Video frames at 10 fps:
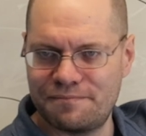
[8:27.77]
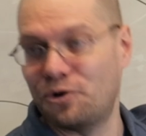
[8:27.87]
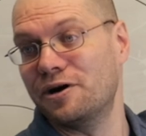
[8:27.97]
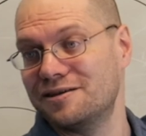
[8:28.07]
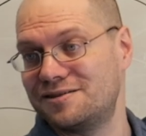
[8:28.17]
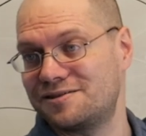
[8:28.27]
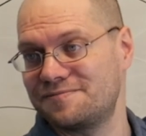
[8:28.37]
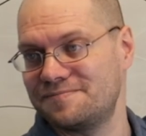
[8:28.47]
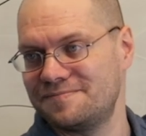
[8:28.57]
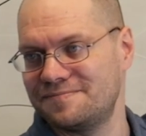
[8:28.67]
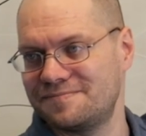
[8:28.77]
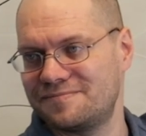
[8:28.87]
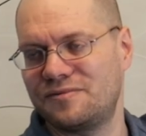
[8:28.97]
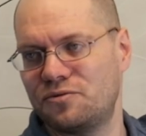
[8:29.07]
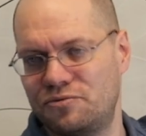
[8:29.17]
points,
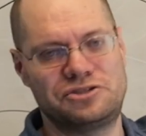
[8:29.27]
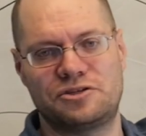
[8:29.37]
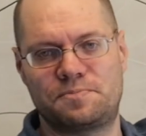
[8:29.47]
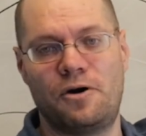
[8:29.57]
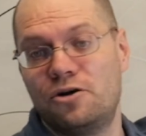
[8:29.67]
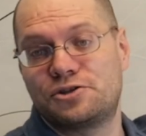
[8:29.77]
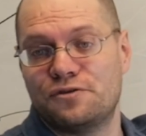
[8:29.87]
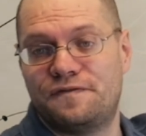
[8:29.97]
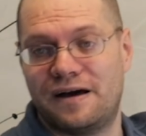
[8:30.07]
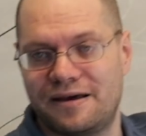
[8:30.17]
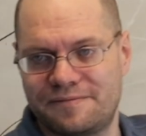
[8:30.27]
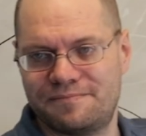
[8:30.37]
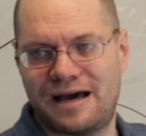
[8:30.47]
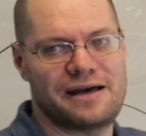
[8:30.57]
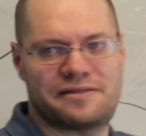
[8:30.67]
which is also fine.
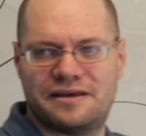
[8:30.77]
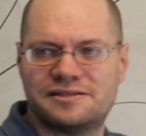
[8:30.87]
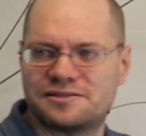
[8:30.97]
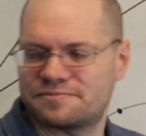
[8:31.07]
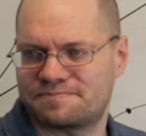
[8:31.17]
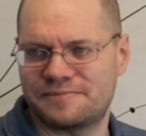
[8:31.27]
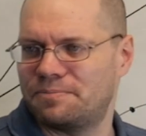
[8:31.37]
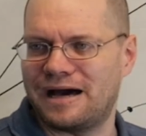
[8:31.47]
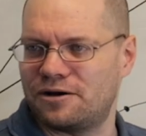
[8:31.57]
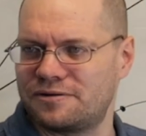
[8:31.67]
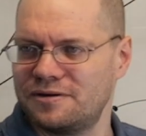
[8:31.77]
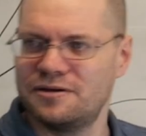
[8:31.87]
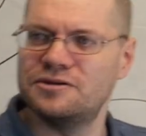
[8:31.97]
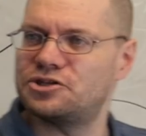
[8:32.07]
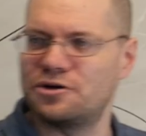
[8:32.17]
Math is about
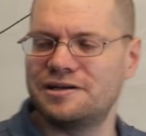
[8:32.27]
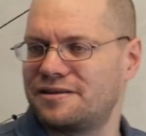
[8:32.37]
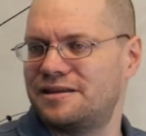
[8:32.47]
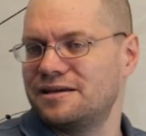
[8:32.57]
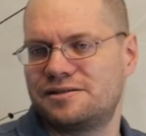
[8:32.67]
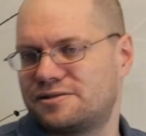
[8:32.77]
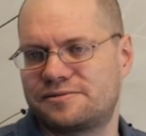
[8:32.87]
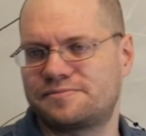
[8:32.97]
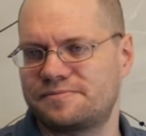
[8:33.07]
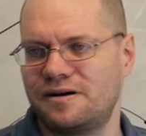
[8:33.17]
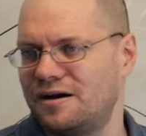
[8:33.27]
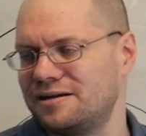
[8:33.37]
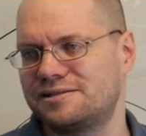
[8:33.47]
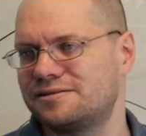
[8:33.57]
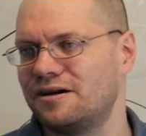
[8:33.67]
turning things on,
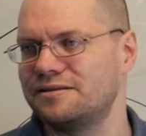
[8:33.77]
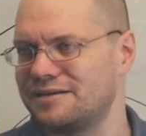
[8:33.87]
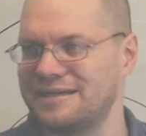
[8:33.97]
its, on their